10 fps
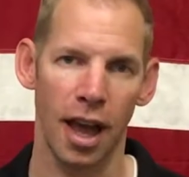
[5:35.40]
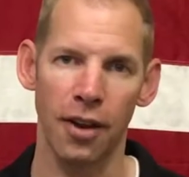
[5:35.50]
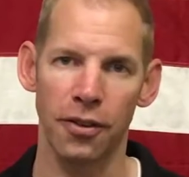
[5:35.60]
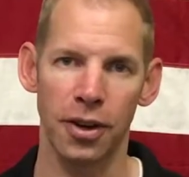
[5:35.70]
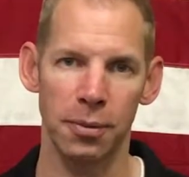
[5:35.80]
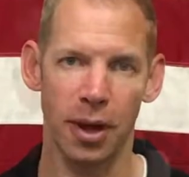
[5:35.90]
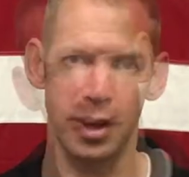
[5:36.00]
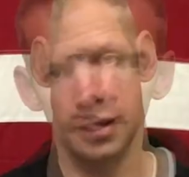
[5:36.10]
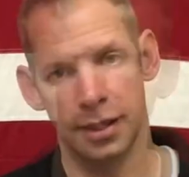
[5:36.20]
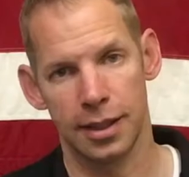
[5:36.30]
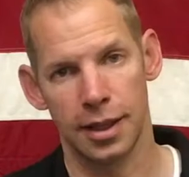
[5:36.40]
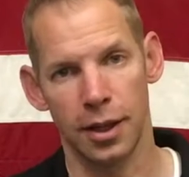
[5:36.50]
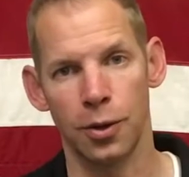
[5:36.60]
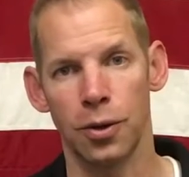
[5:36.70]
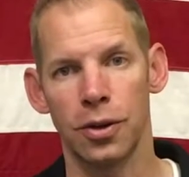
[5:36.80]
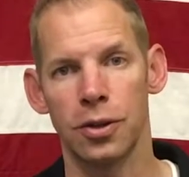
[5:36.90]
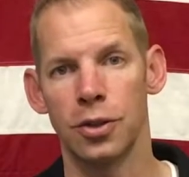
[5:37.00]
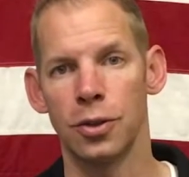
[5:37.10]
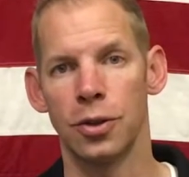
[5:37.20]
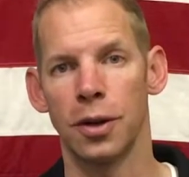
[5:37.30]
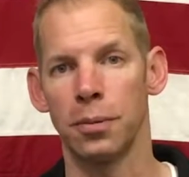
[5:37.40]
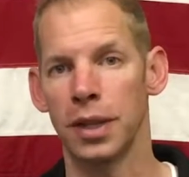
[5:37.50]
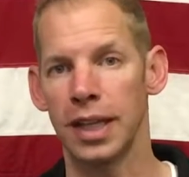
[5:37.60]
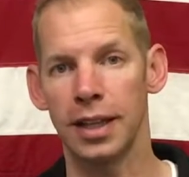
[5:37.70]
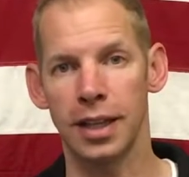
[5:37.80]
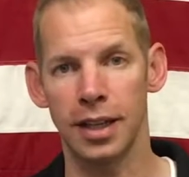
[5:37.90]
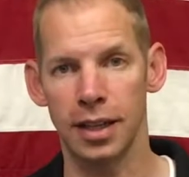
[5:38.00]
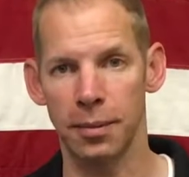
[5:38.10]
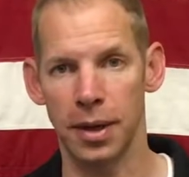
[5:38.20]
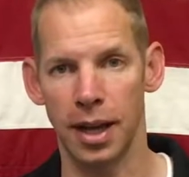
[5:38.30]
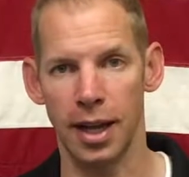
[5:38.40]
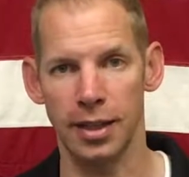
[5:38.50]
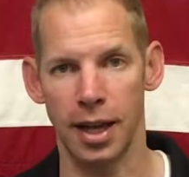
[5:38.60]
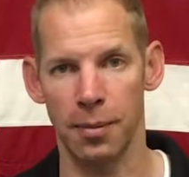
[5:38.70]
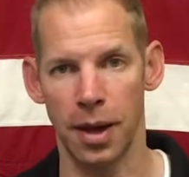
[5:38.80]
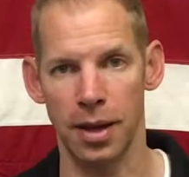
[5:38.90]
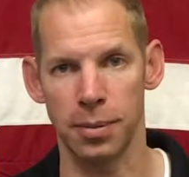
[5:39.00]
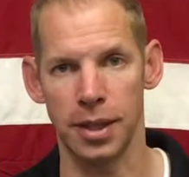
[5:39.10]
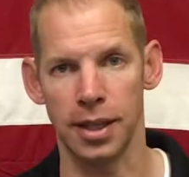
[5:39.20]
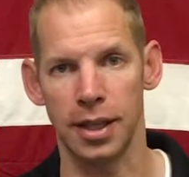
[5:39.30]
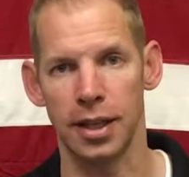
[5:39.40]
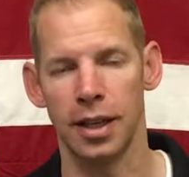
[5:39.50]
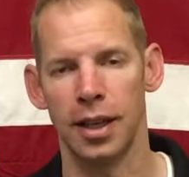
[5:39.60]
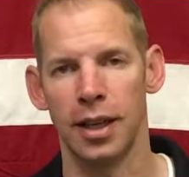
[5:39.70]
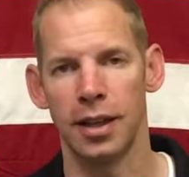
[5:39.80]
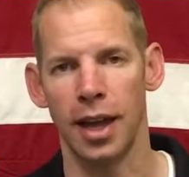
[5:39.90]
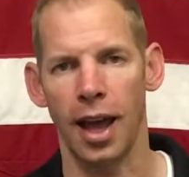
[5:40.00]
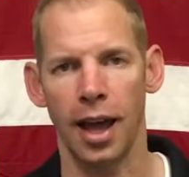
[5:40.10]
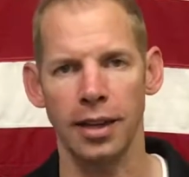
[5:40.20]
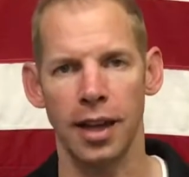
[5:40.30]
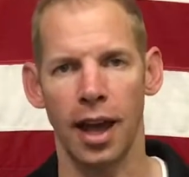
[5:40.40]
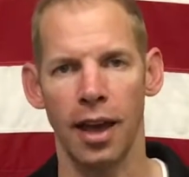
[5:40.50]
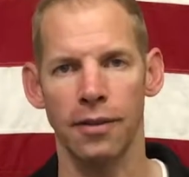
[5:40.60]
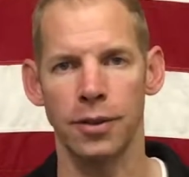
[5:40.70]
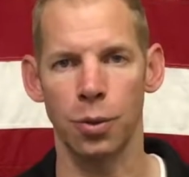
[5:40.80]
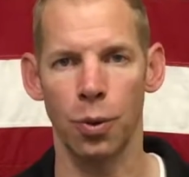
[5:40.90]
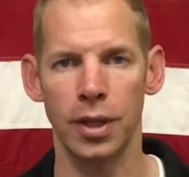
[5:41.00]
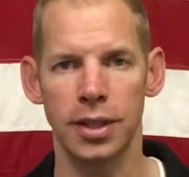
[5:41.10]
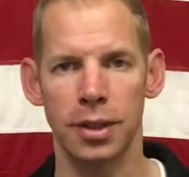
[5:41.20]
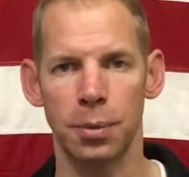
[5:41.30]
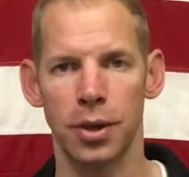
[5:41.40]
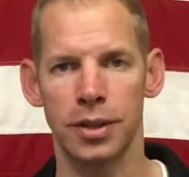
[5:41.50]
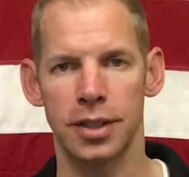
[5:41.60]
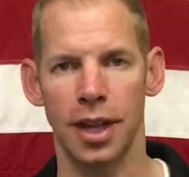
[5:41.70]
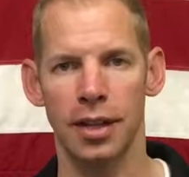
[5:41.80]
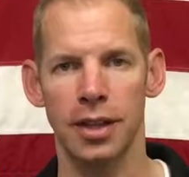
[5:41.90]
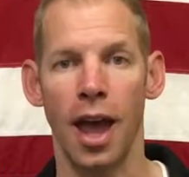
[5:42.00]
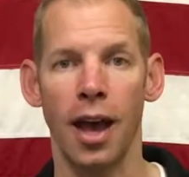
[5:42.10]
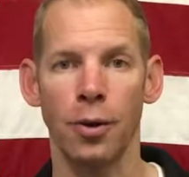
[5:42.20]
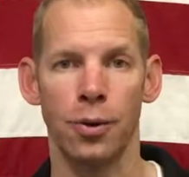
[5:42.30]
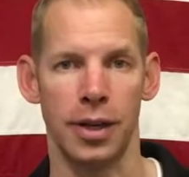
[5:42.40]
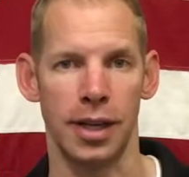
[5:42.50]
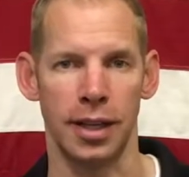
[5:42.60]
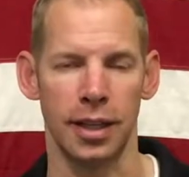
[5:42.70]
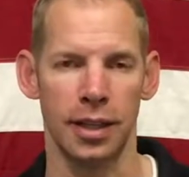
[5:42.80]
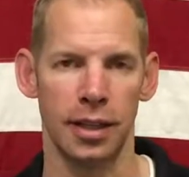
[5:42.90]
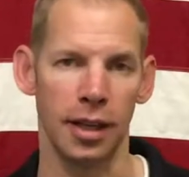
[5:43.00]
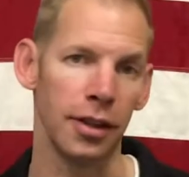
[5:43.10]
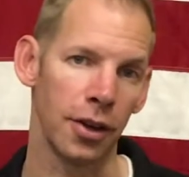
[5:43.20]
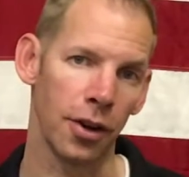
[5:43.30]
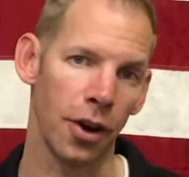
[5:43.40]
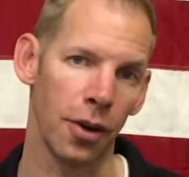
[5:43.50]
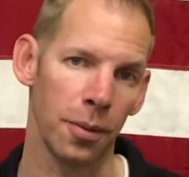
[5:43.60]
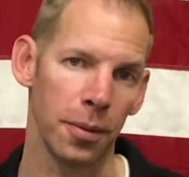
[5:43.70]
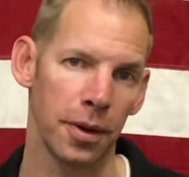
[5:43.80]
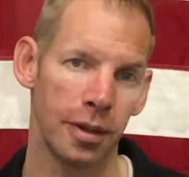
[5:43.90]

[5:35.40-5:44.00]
Every month. In order to completely eliminate MIP, they had to have 20% equity in their home.